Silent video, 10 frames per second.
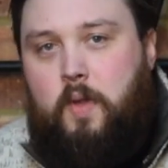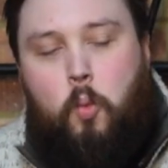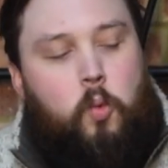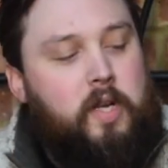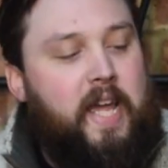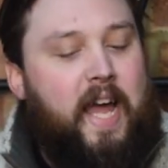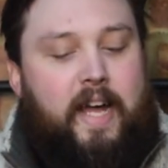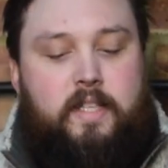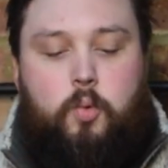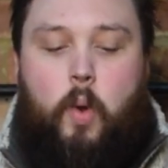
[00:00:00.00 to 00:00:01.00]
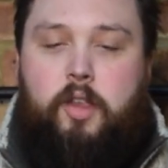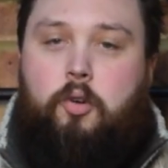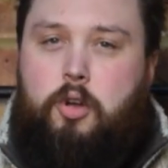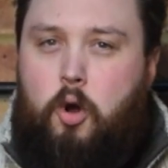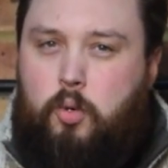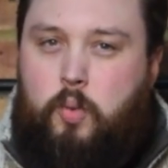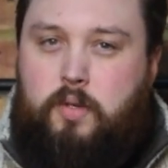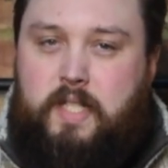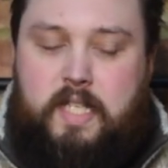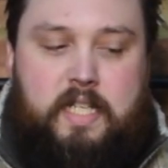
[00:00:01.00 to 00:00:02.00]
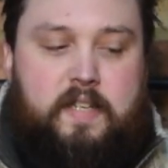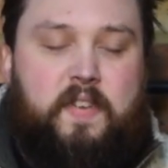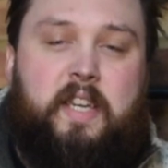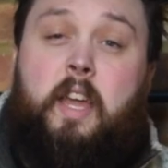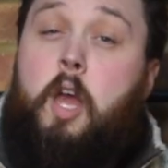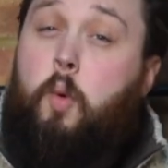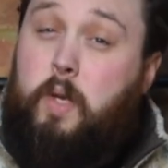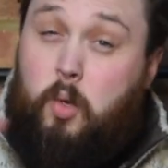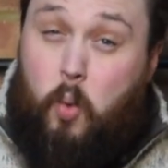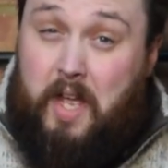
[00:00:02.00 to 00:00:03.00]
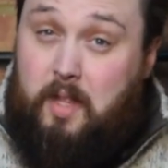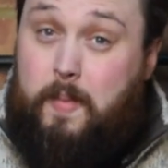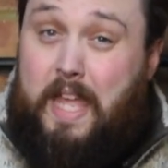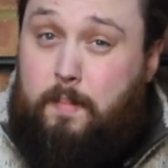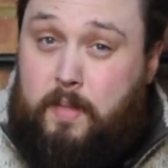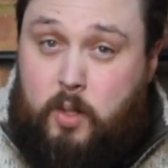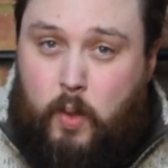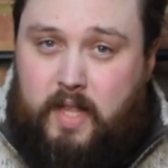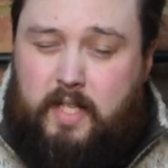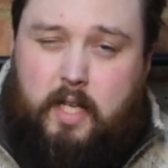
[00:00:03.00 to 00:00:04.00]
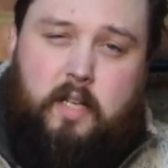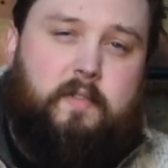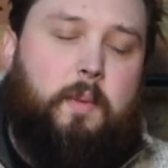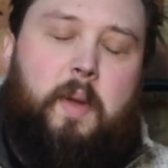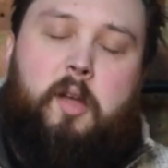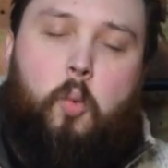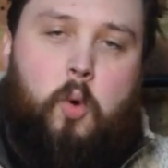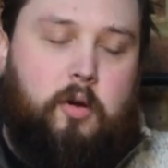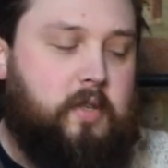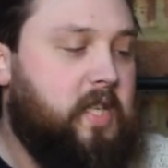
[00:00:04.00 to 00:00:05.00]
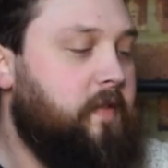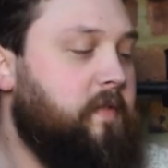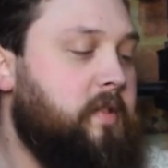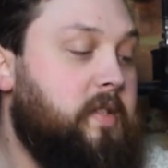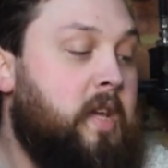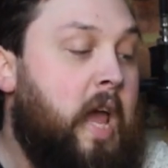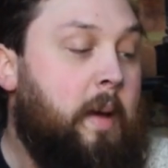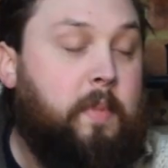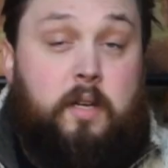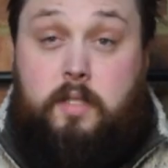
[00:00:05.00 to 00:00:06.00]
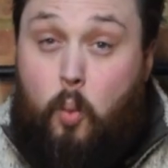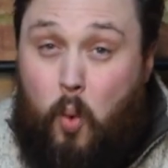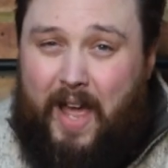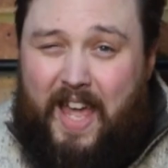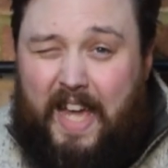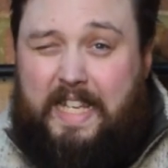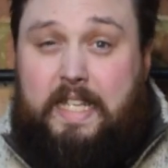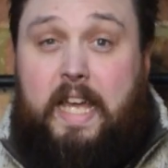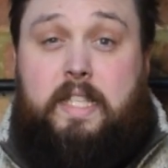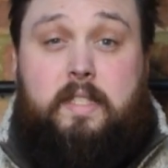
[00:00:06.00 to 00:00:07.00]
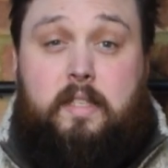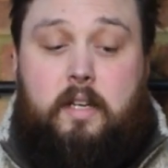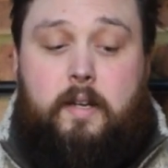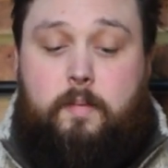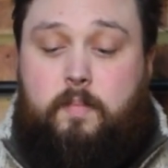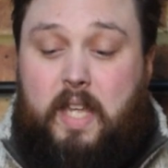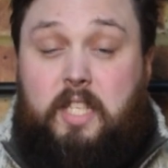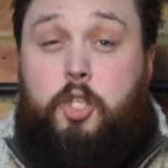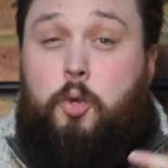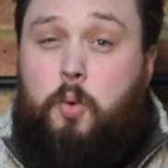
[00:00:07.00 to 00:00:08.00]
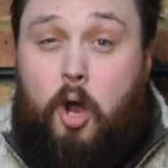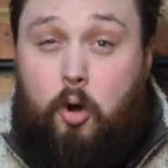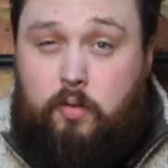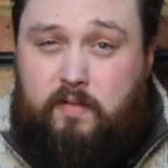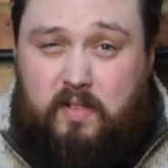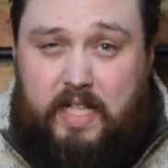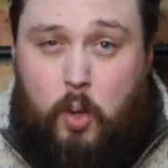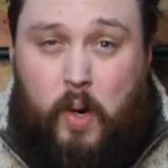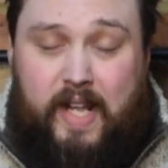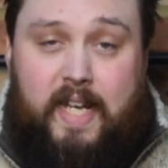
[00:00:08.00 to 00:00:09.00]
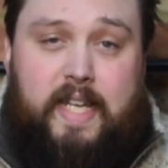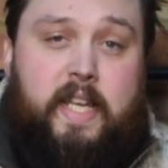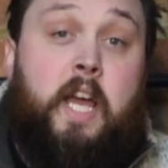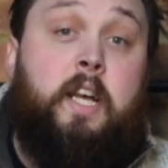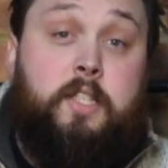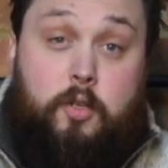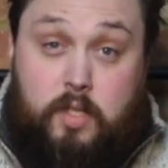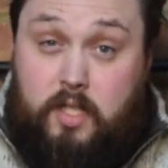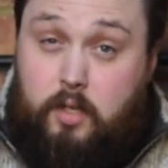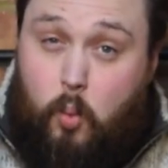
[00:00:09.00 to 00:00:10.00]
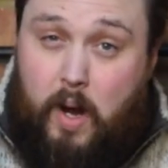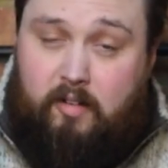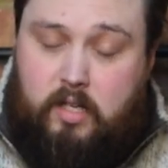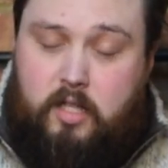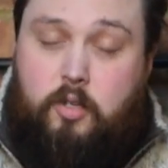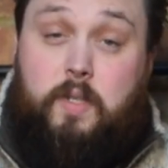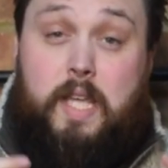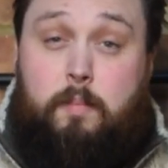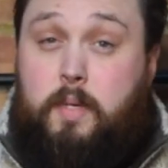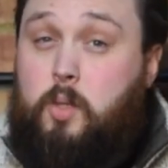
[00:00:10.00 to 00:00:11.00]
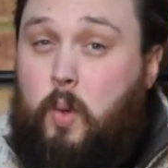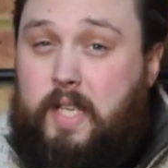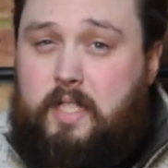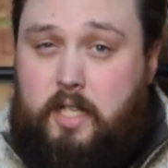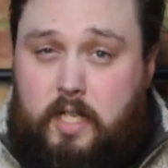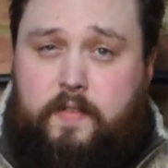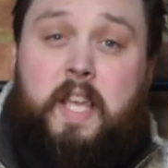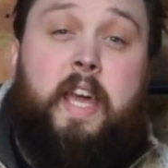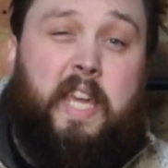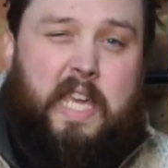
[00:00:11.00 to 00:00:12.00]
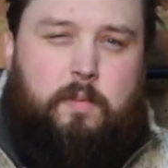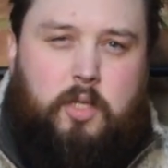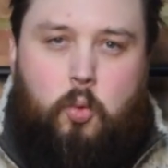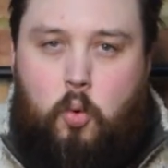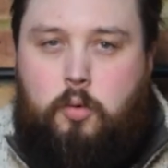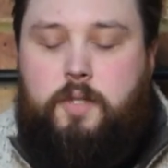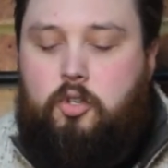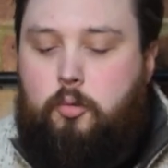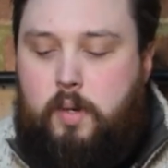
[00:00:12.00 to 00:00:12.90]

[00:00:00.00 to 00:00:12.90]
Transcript: woolly hats when you're cold water diving, when you wear them in between the dives, they make a world of difference because a wet head gets you cold really quickly. So just sort of wearing those in between dives keeps you warm, so you're